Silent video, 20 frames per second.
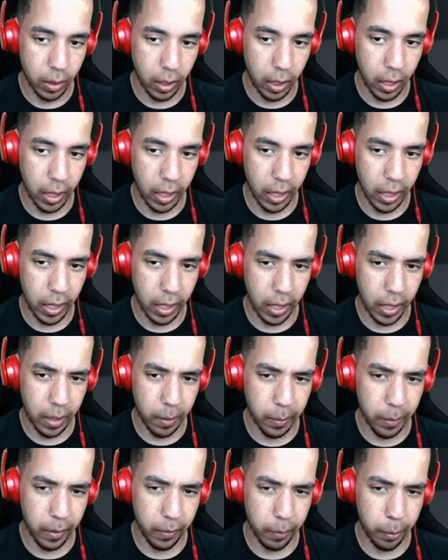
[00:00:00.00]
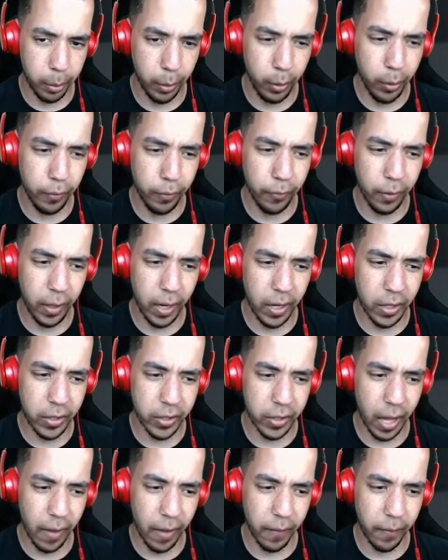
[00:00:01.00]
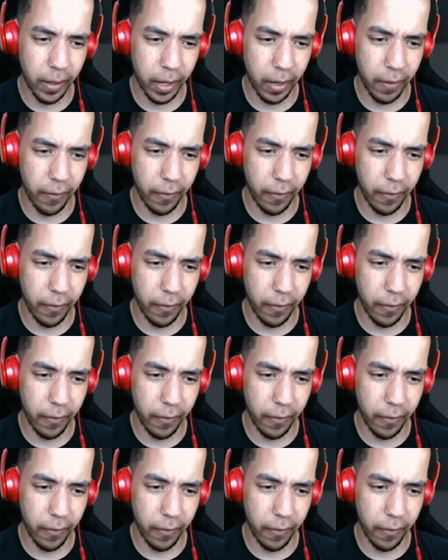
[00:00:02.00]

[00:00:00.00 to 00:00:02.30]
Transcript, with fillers: Uh, blue flare is not very